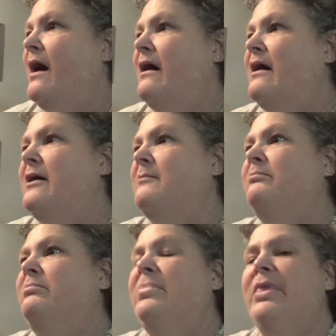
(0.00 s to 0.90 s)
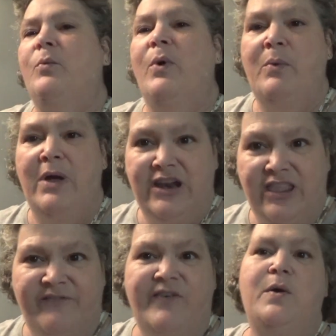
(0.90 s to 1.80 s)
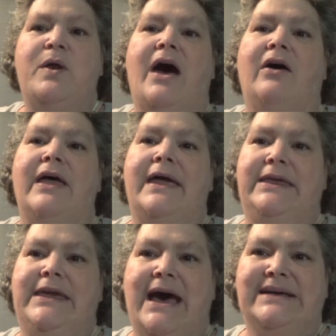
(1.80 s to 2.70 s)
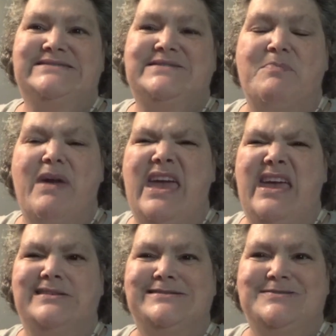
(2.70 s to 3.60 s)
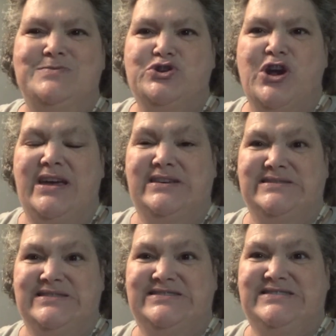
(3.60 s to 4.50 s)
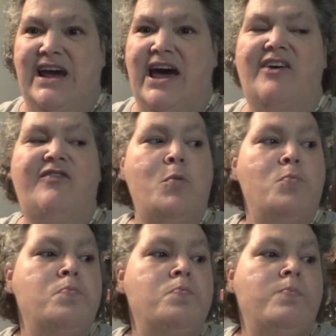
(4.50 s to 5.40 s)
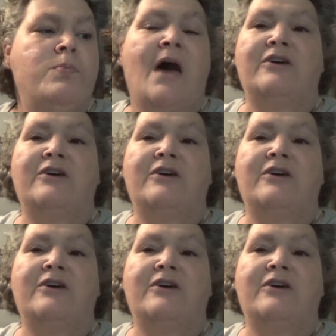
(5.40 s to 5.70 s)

Um, we went to the food outlet and got some meat and some drinks and stuff.